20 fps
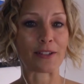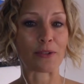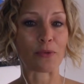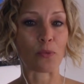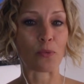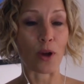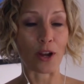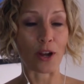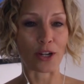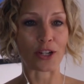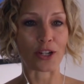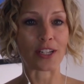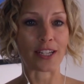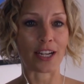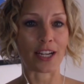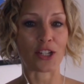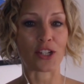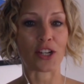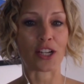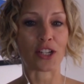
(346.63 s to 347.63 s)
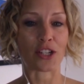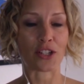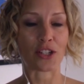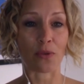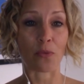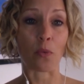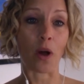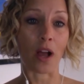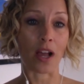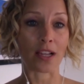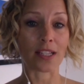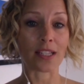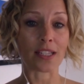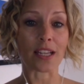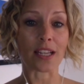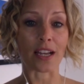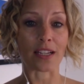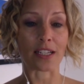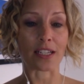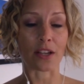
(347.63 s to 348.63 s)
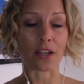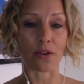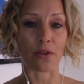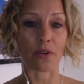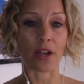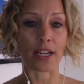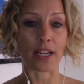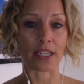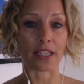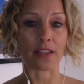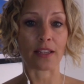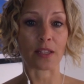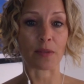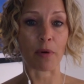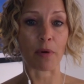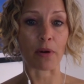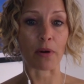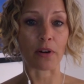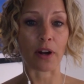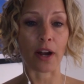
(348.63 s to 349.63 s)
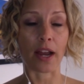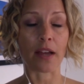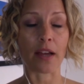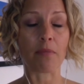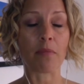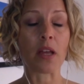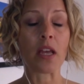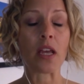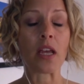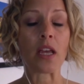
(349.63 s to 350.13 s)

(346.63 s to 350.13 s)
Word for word: what good digestion was until I did this program.